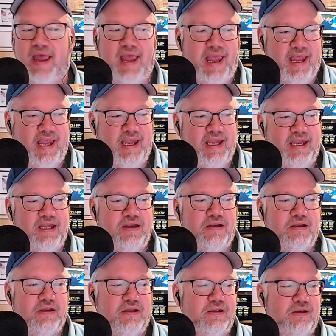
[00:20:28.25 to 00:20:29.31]
a
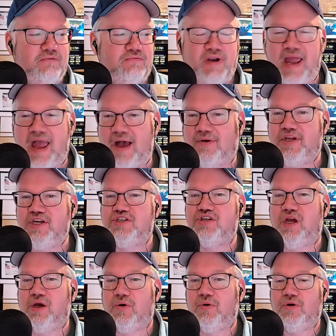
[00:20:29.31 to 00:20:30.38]
reality
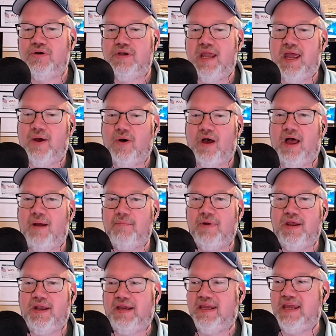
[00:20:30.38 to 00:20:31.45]
show. Now, I'm
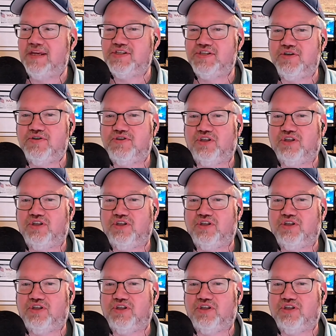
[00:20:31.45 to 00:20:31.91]
going to guess there's a